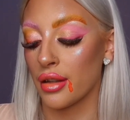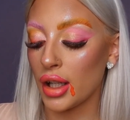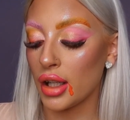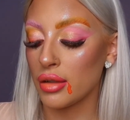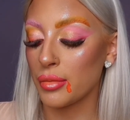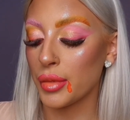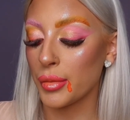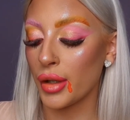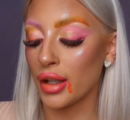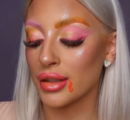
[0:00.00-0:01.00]
I hope
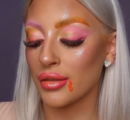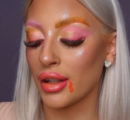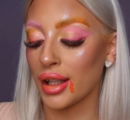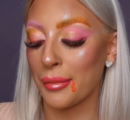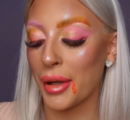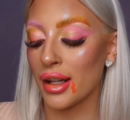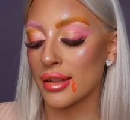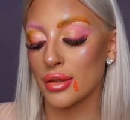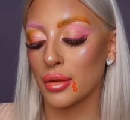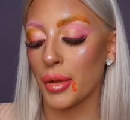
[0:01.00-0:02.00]
because I've got like a
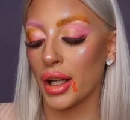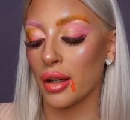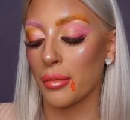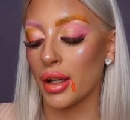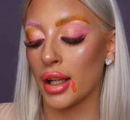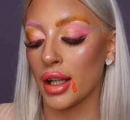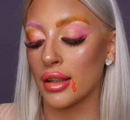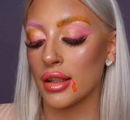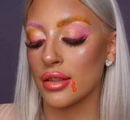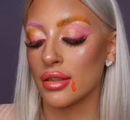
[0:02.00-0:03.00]
pastel pink on my eye that
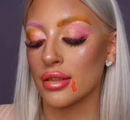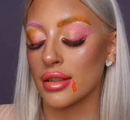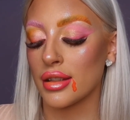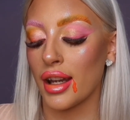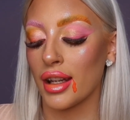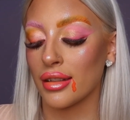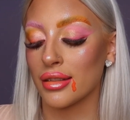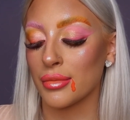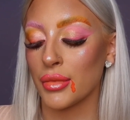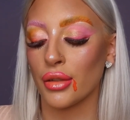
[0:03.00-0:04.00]
it doesn't stain, because
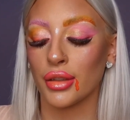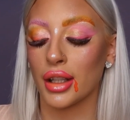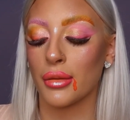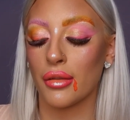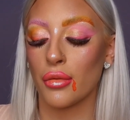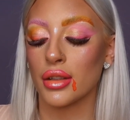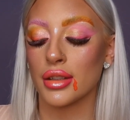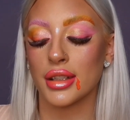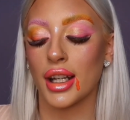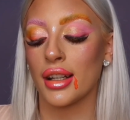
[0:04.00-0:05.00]
I'm only going to have one
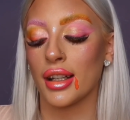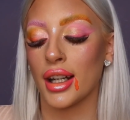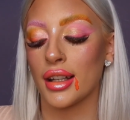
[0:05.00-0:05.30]
stained eye,